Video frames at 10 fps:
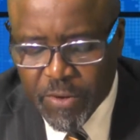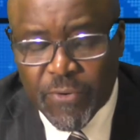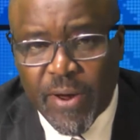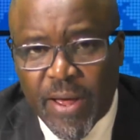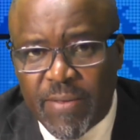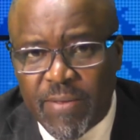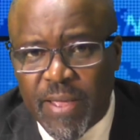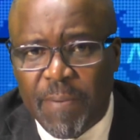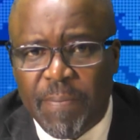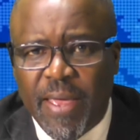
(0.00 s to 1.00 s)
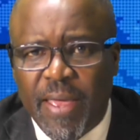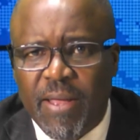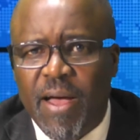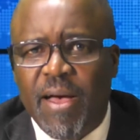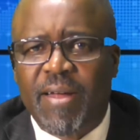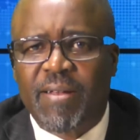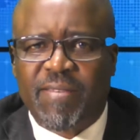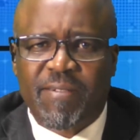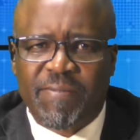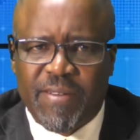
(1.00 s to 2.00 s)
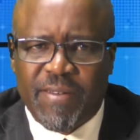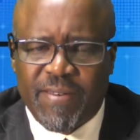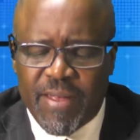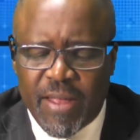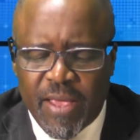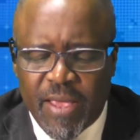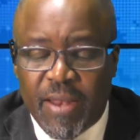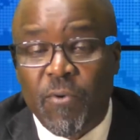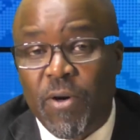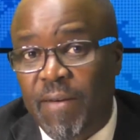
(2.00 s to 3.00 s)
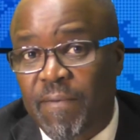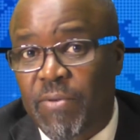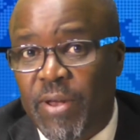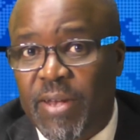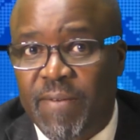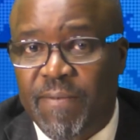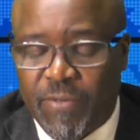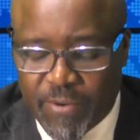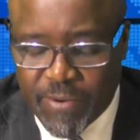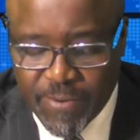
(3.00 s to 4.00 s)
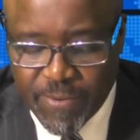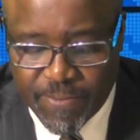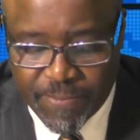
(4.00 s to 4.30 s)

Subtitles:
trust, and being unselfish in whatever you endeavor to do.